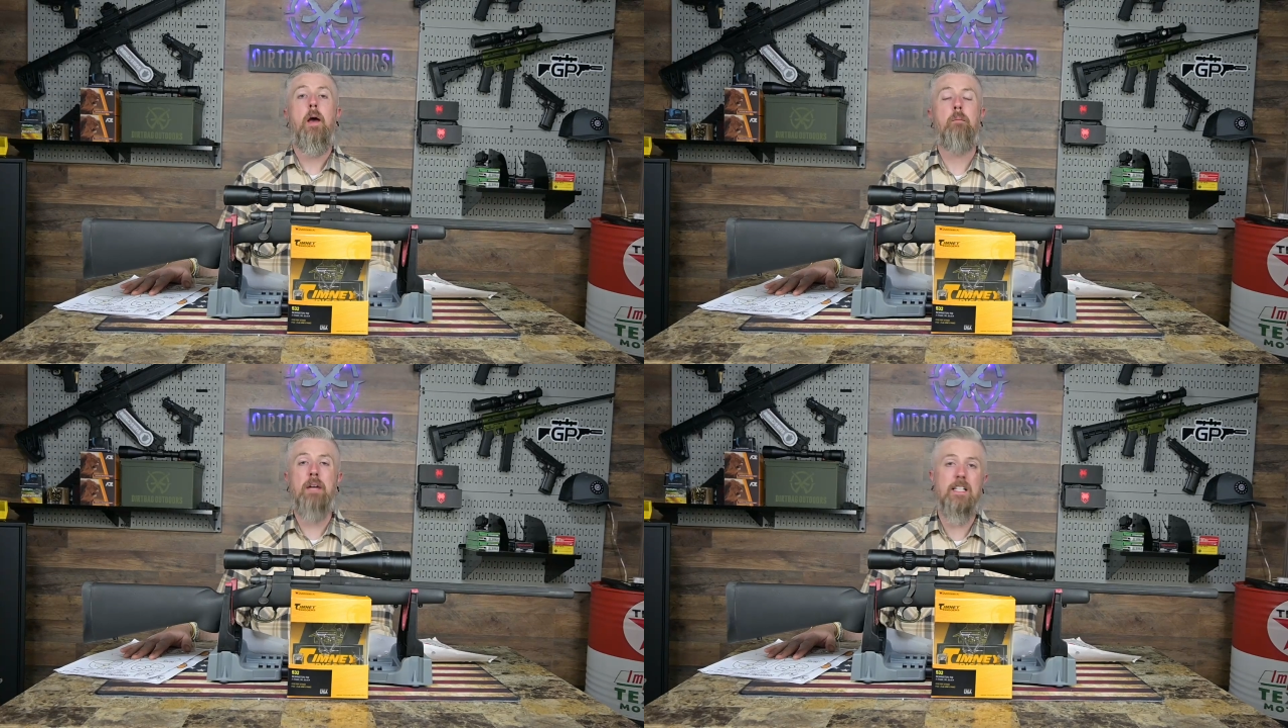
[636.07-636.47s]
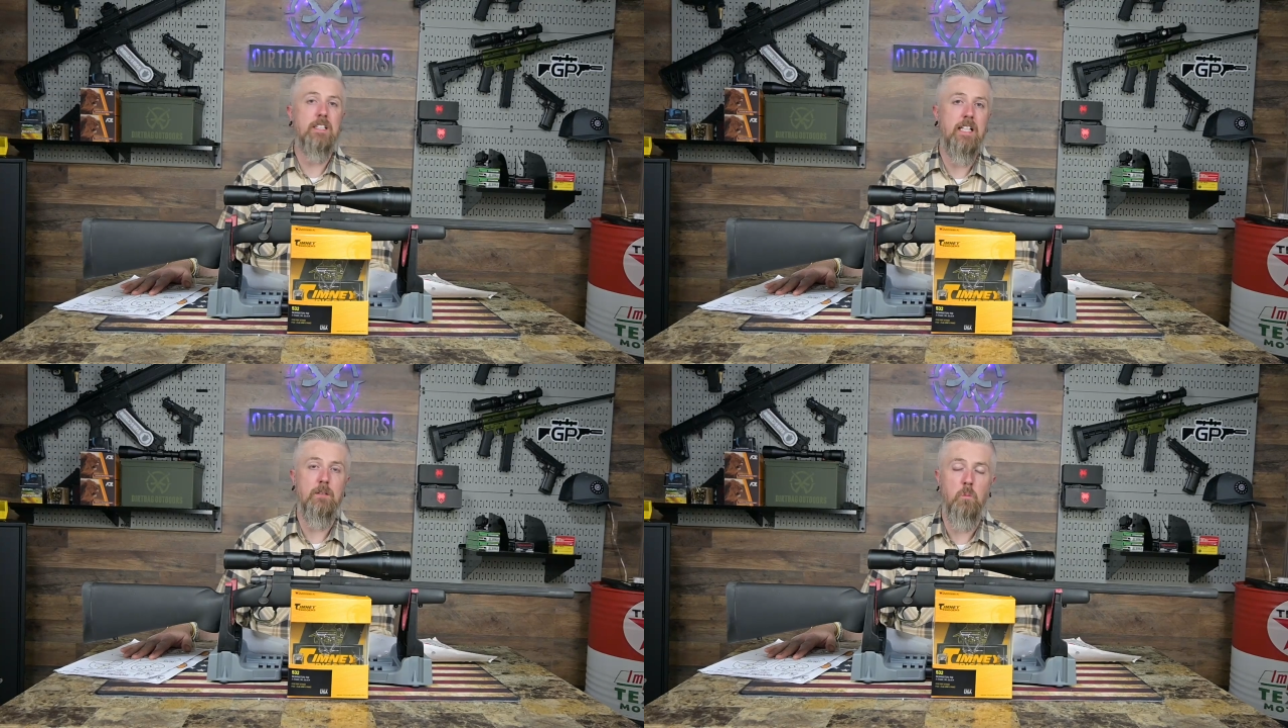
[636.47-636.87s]

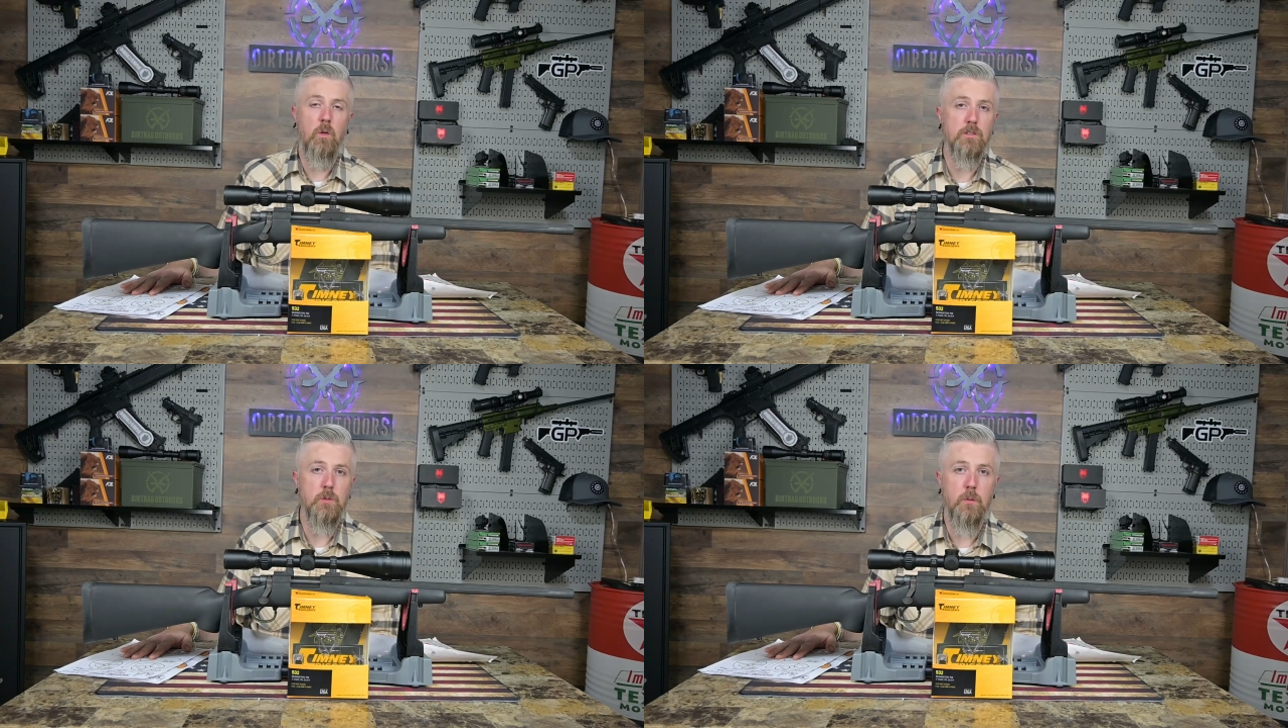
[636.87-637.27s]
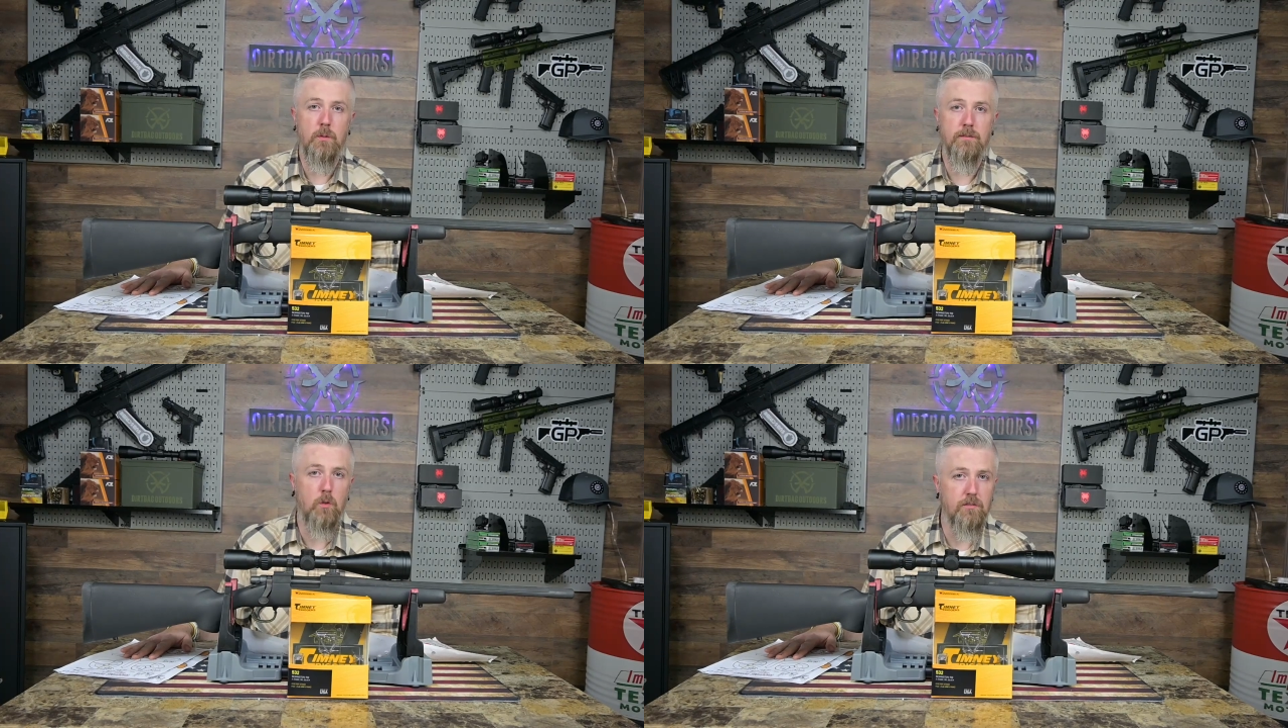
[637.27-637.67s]
Imagine at 1, 2,
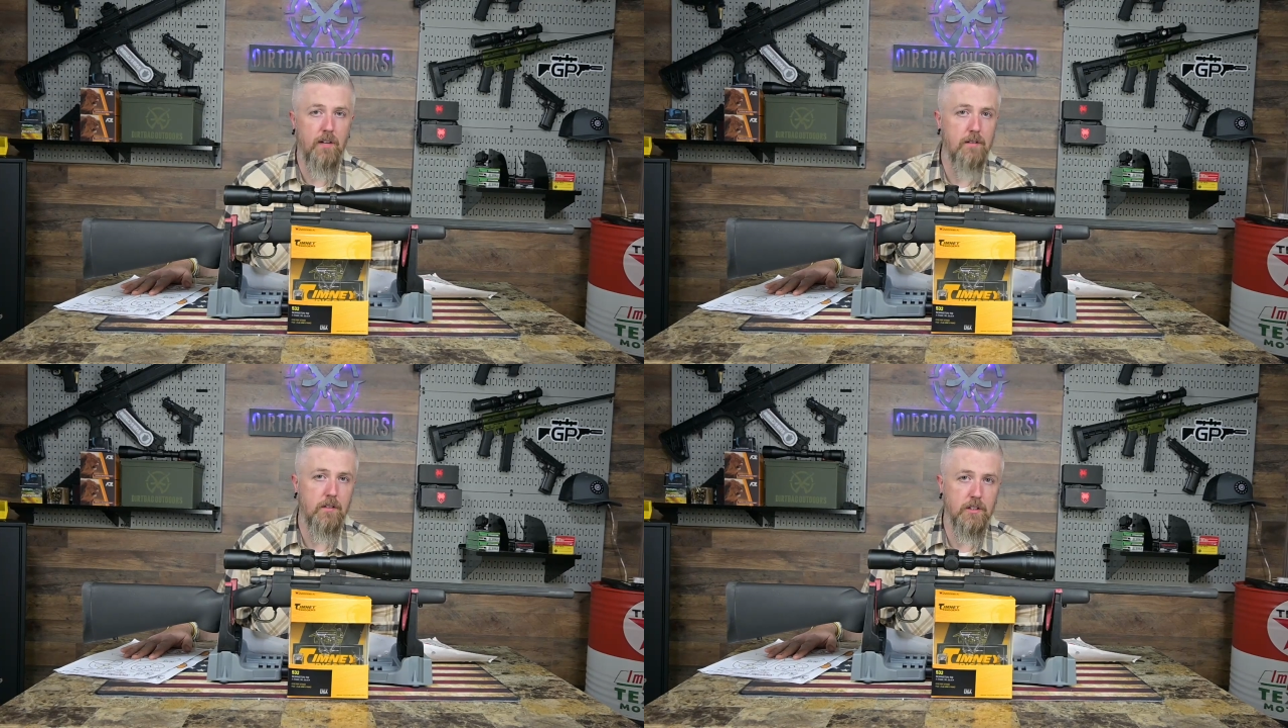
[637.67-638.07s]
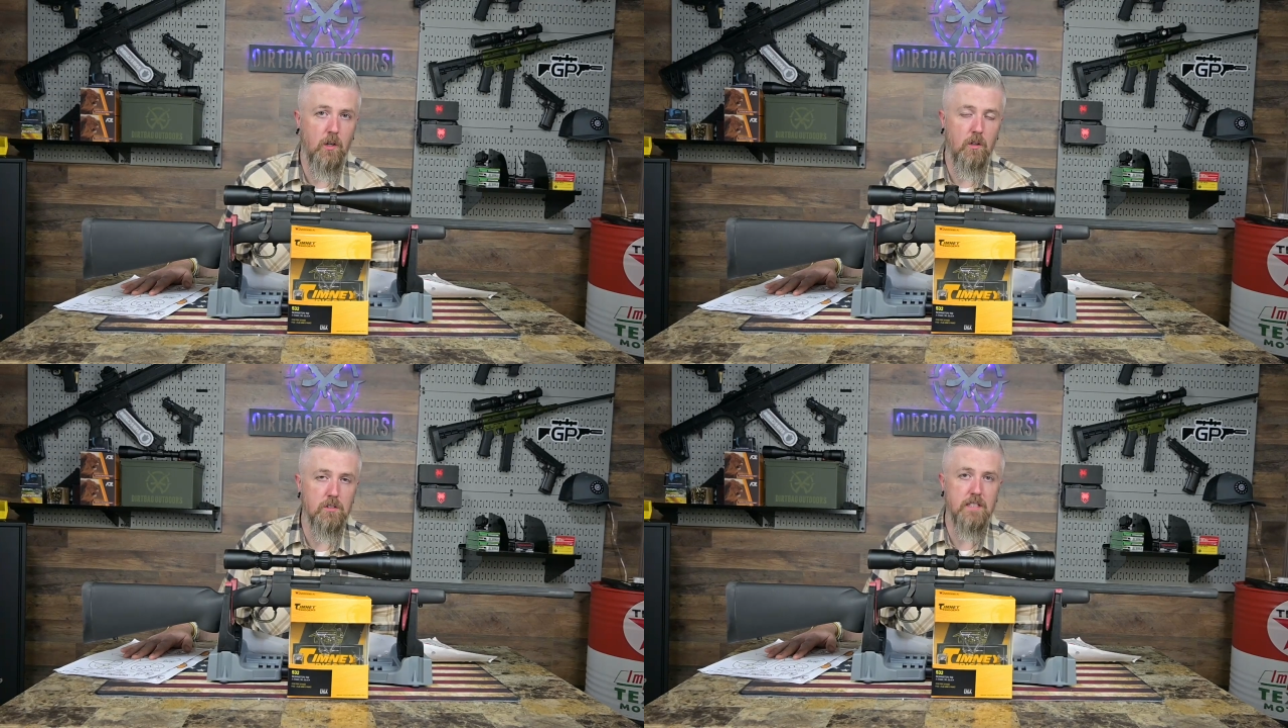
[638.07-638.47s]
3, 4, 500 yards,